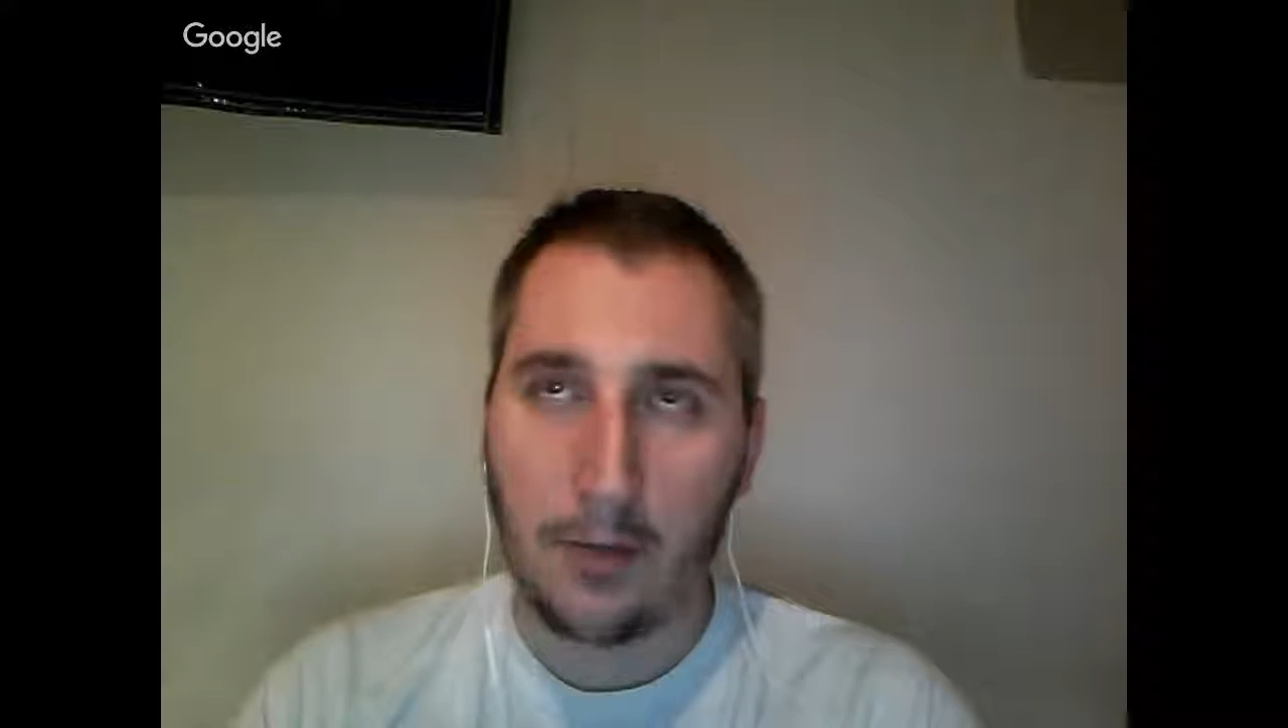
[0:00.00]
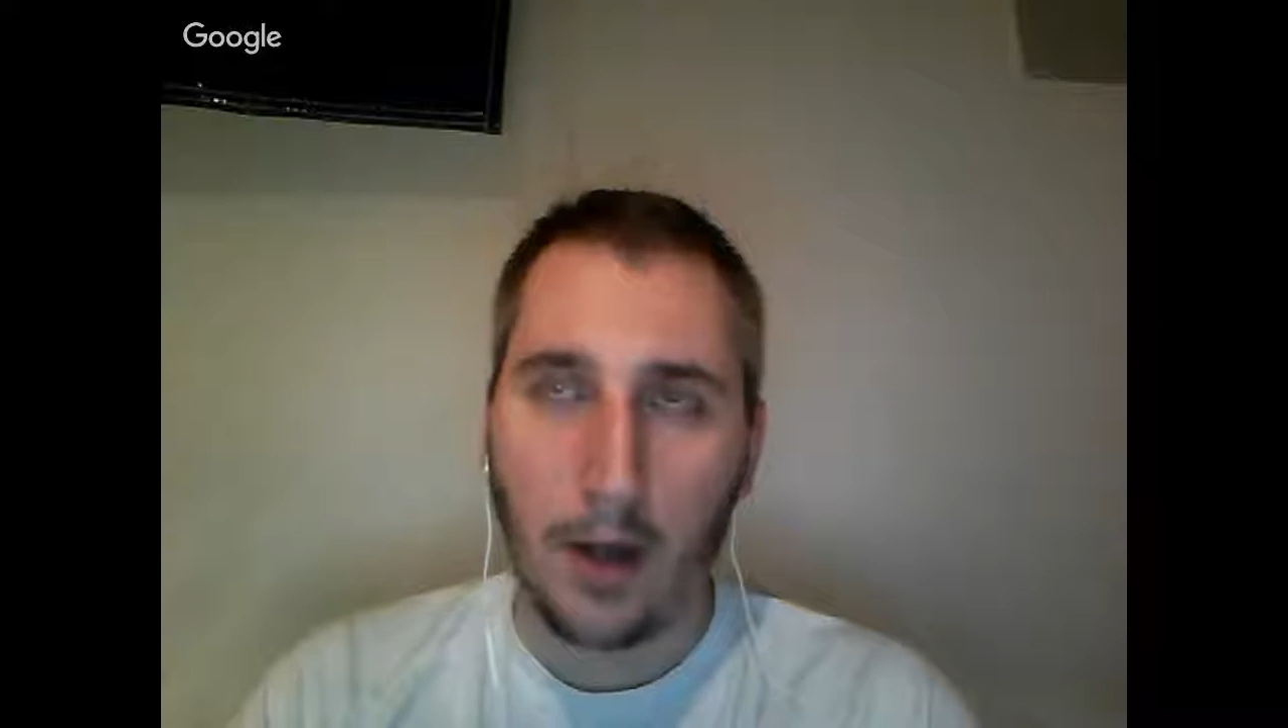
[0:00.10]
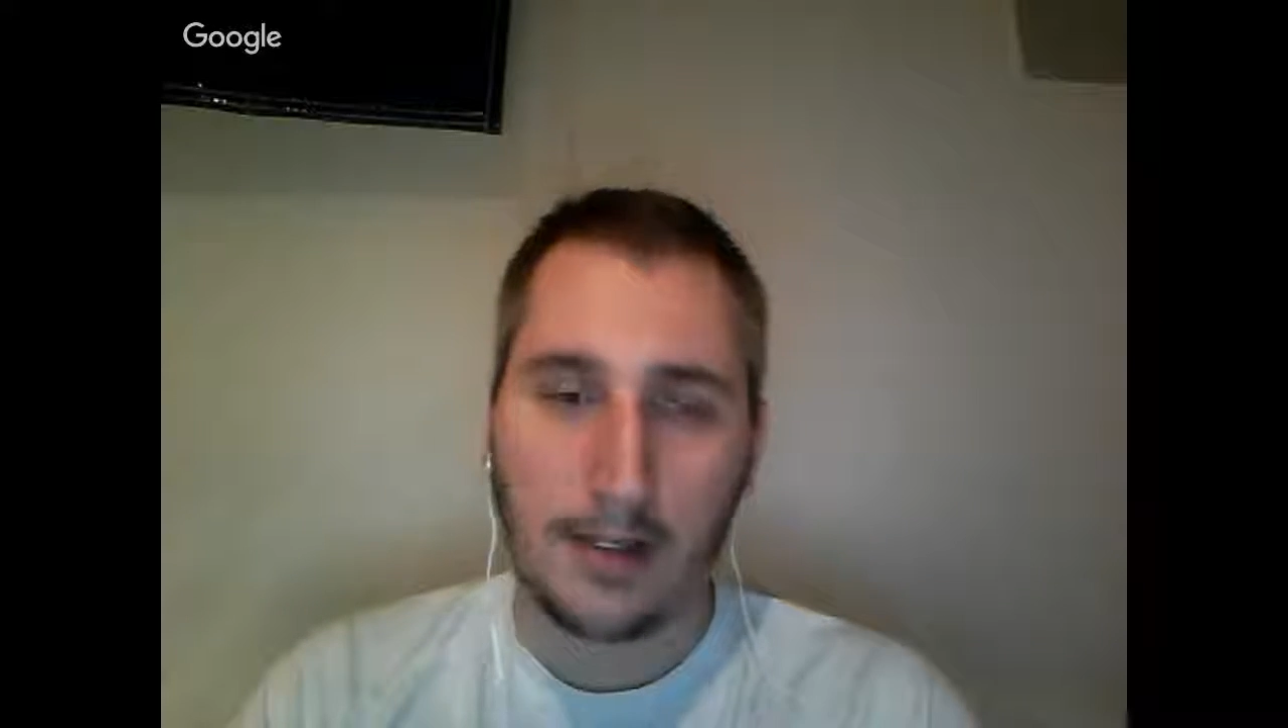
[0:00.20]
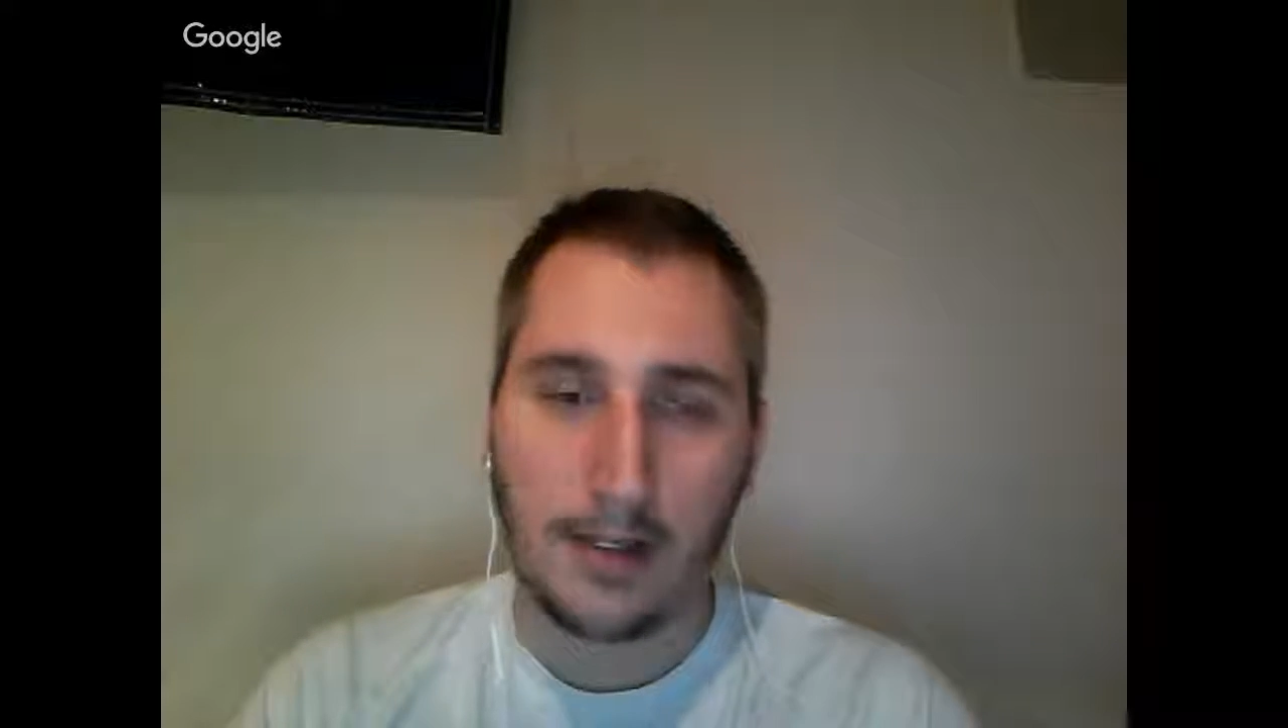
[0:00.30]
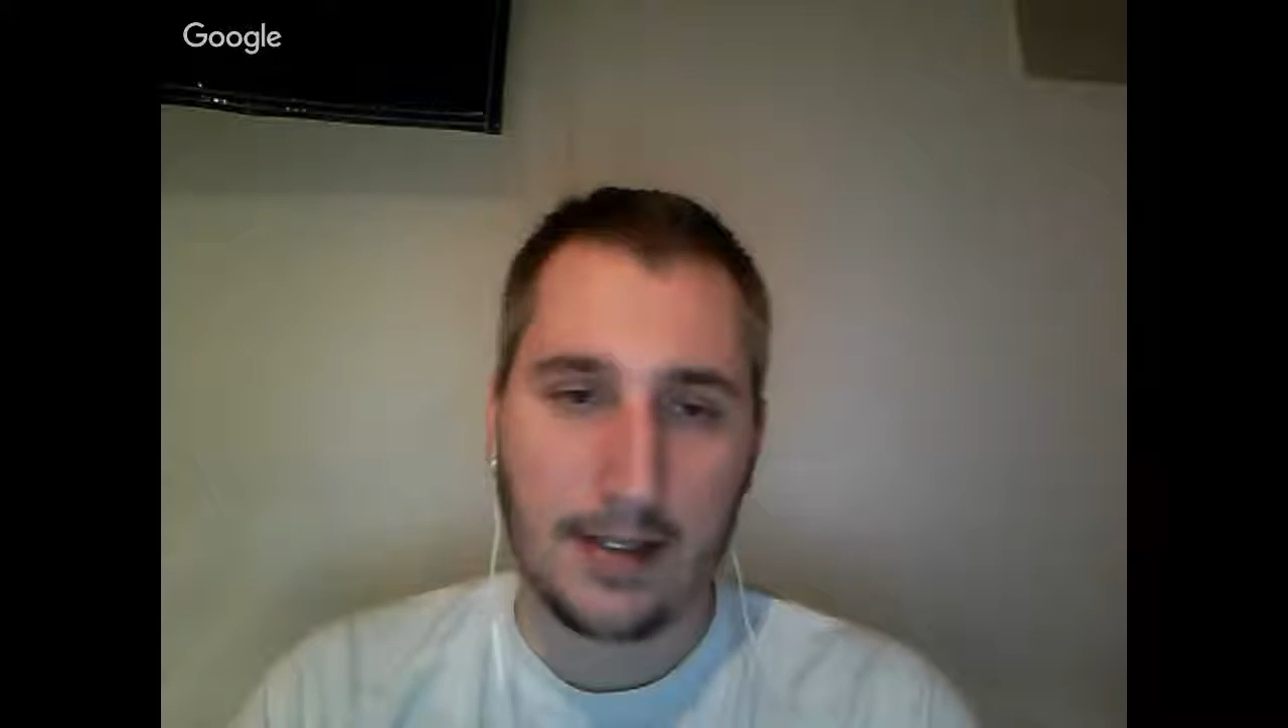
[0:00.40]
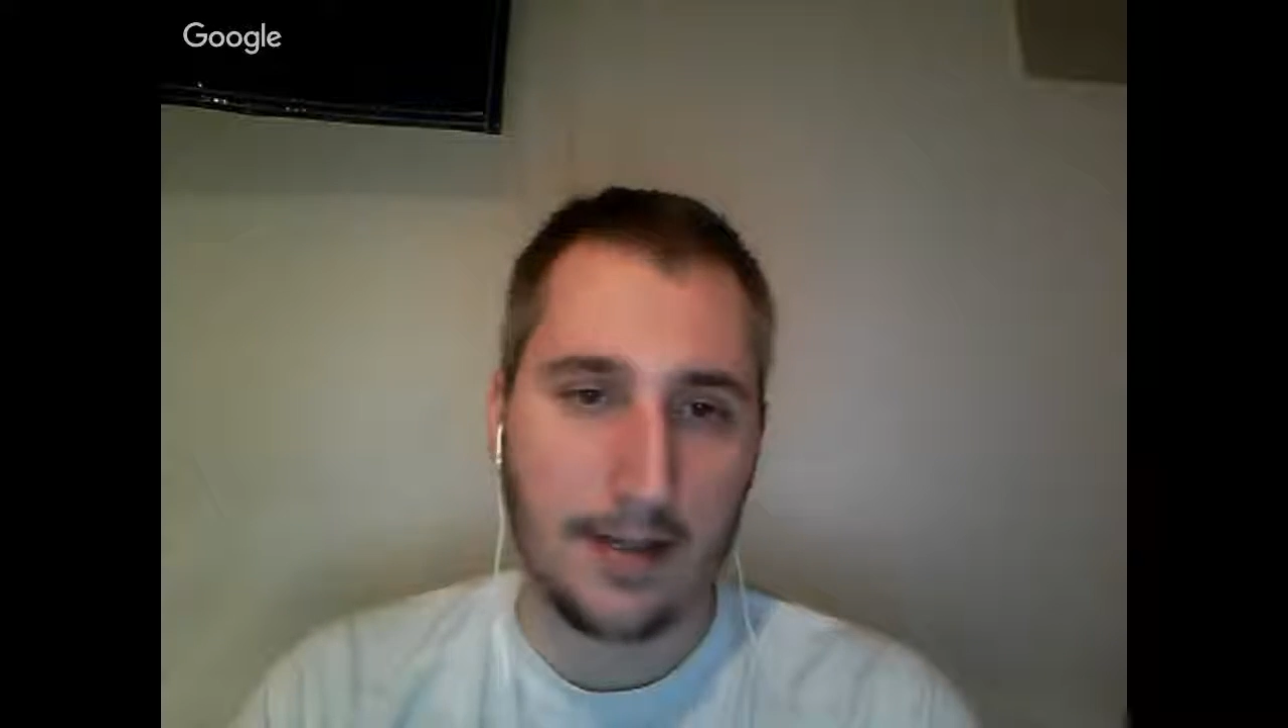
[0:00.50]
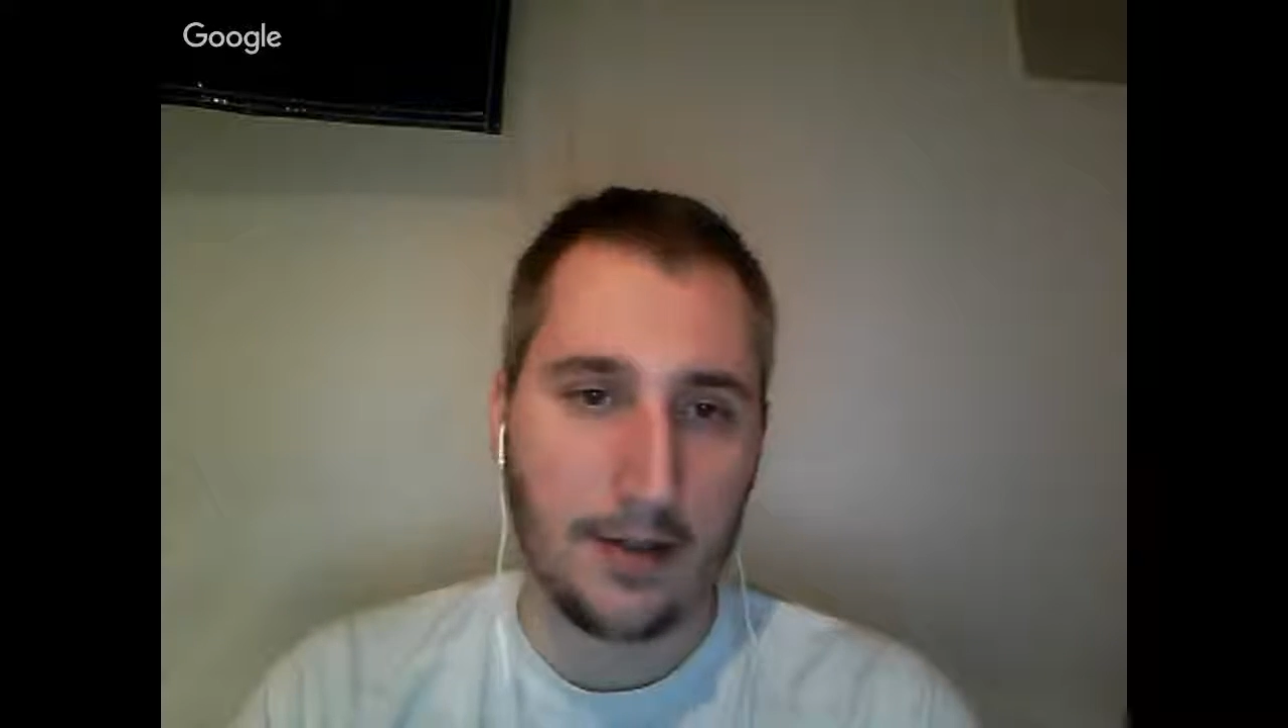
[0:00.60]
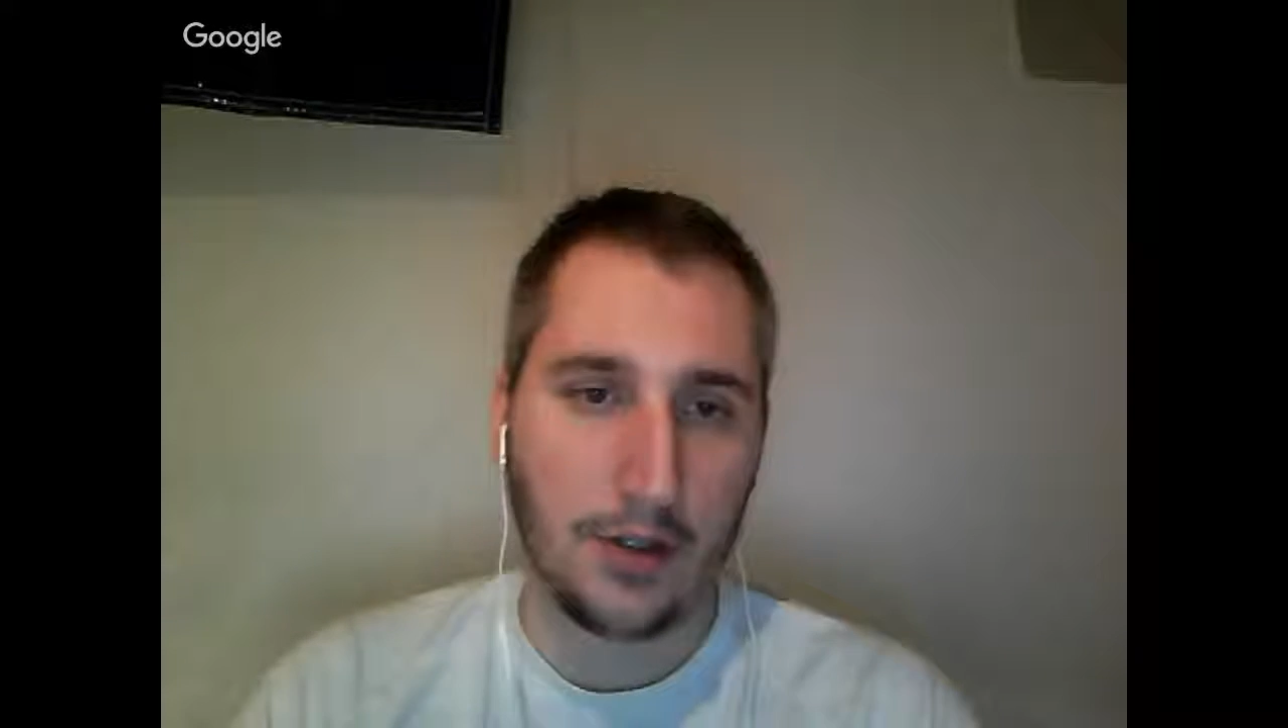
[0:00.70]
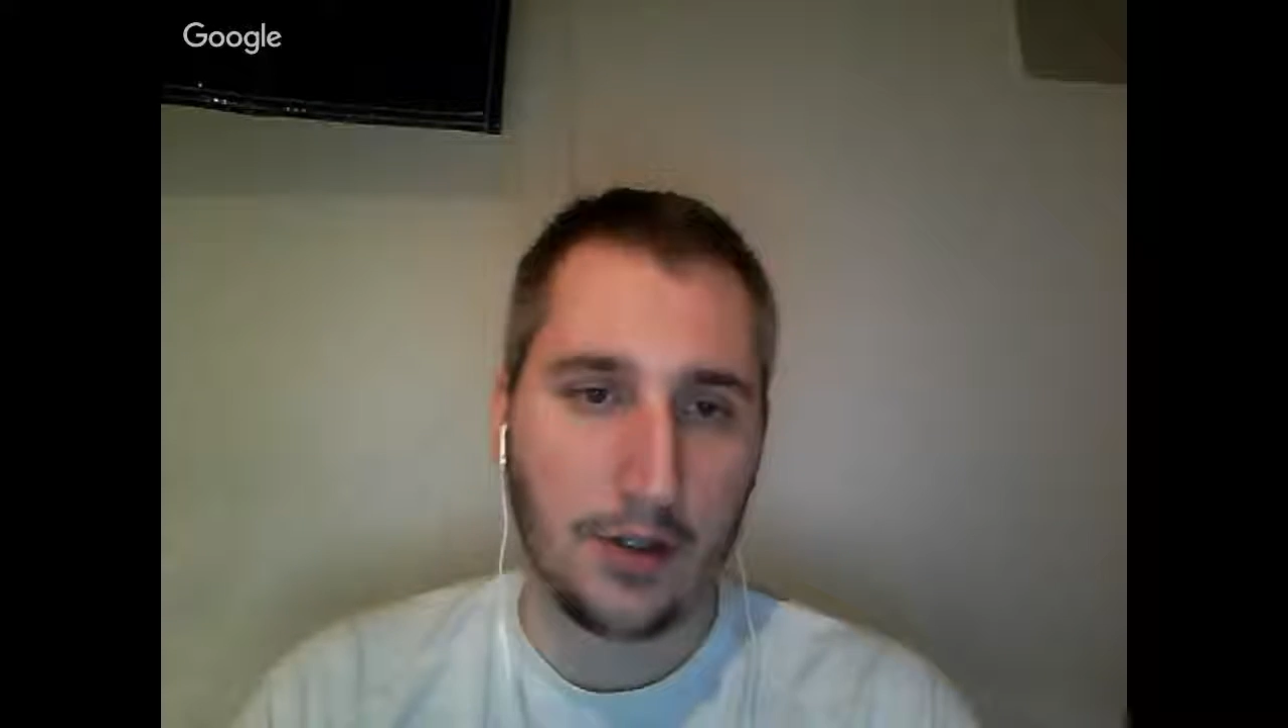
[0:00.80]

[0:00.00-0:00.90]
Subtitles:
Watson did this